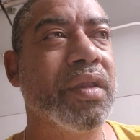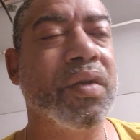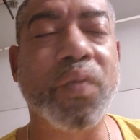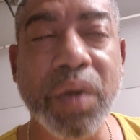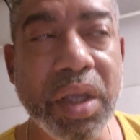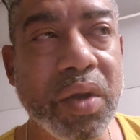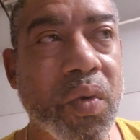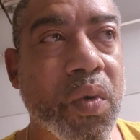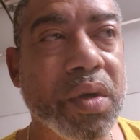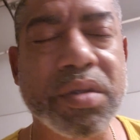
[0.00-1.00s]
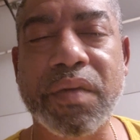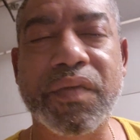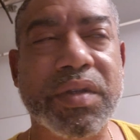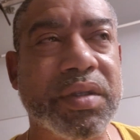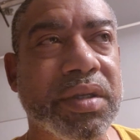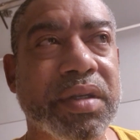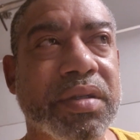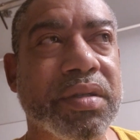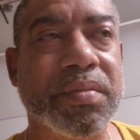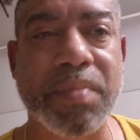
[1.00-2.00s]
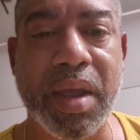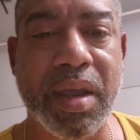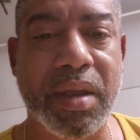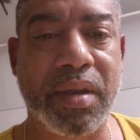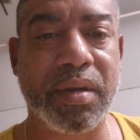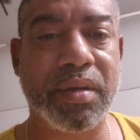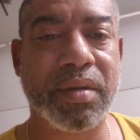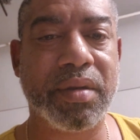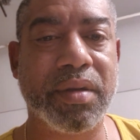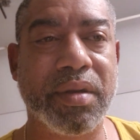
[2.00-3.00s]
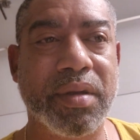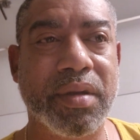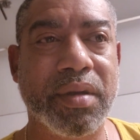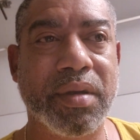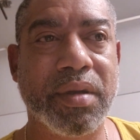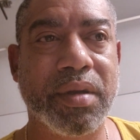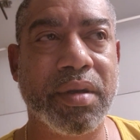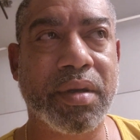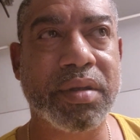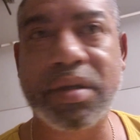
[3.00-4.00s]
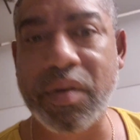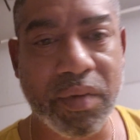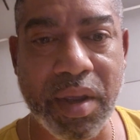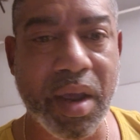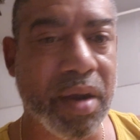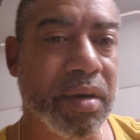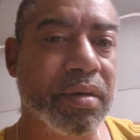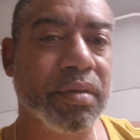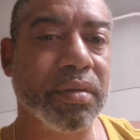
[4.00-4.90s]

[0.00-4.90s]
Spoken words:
the recourse of decisions made. Because they don't care.